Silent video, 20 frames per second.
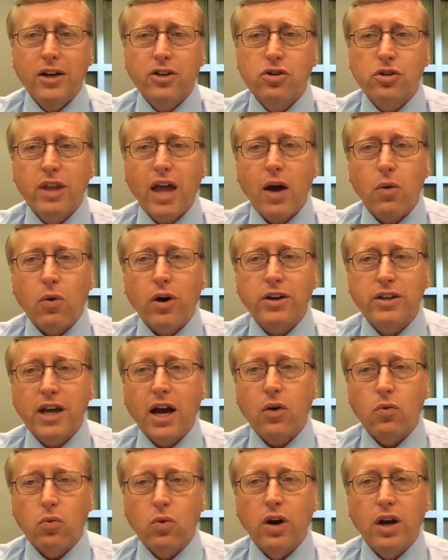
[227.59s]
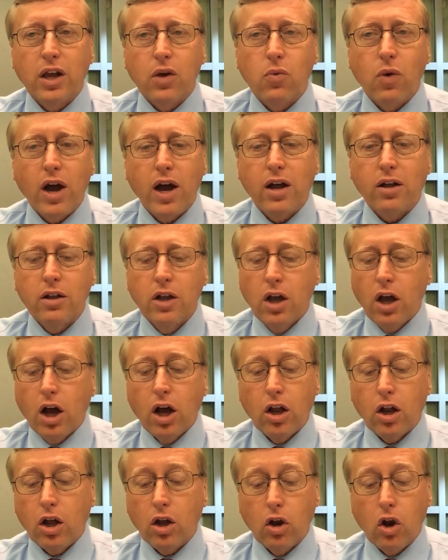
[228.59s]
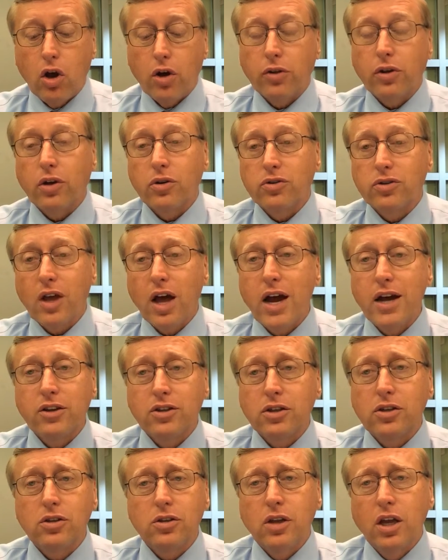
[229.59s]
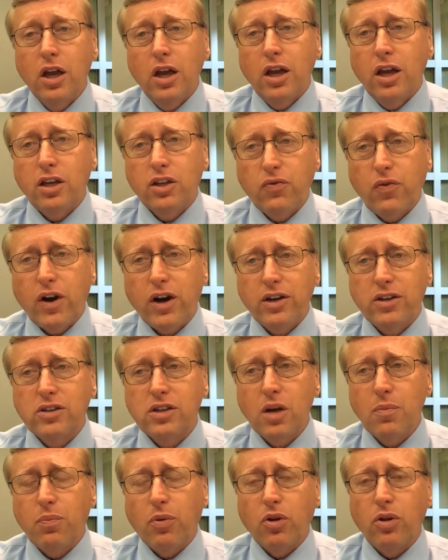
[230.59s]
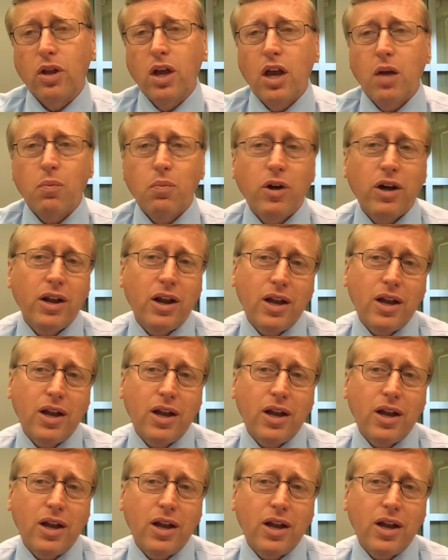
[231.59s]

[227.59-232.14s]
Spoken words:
And so that works out really well along those lines, and it's very simple.